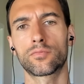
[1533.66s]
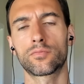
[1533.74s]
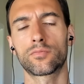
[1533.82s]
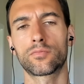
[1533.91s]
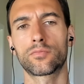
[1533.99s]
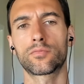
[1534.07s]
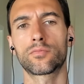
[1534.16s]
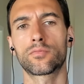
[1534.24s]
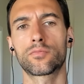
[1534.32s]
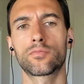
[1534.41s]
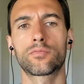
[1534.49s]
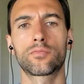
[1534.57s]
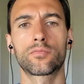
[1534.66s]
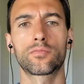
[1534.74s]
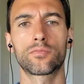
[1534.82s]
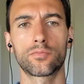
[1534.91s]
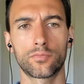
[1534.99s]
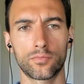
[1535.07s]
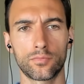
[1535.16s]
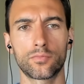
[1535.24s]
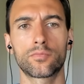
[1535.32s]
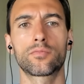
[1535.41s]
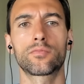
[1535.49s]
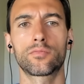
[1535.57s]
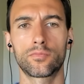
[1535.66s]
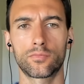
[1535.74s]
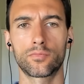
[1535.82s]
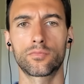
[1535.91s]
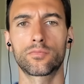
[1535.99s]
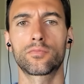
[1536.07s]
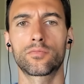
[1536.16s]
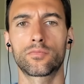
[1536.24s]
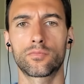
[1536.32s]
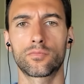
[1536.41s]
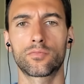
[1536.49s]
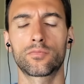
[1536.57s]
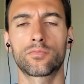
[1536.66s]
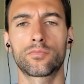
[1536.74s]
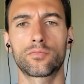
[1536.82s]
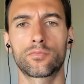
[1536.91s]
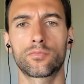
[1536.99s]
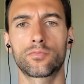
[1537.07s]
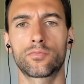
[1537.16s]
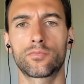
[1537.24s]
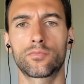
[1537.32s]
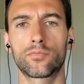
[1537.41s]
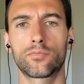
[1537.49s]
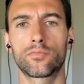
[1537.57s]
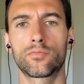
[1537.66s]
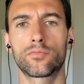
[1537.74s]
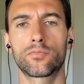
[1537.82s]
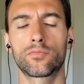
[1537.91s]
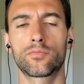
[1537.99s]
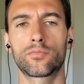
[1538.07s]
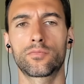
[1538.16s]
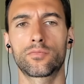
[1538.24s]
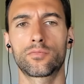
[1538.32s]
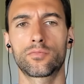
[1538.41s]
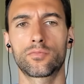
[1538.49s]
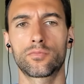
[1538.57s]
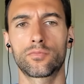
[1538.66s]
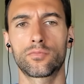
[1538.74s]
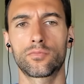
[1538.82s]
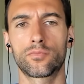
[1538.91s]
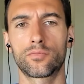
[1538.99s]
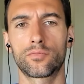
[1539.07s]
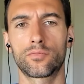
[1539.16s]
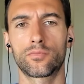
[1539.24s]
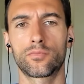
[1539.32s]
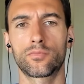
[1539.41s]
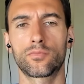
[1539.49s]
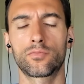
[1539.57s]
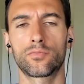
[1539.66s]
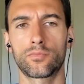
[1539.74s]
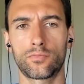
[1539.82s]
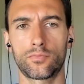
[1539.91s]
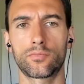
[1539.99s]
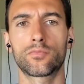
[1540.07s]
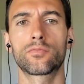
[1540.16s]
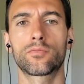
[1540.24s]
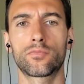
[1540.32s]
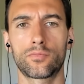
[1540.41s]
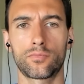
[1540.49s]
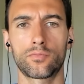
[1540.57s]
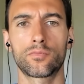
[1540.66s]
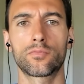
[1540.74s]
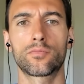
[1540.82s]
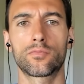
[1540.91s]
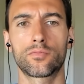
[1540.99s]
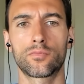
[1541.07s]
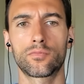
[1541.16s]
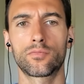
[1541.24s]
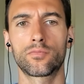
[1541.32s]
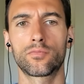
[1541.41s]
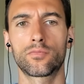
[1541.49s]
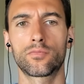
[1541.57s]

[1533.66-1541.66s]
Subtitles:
(not speaking)